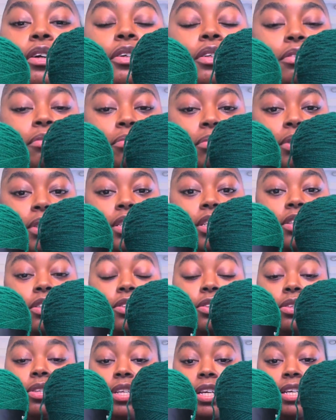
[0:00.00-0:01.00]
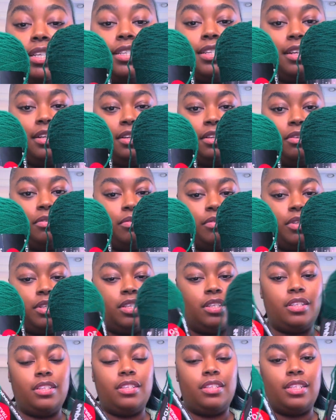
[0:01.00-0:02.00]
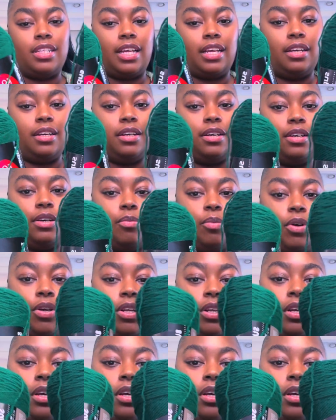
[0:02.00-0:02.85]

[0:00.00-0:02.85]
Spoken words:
difference. You say it's not a difference. It's like, come on.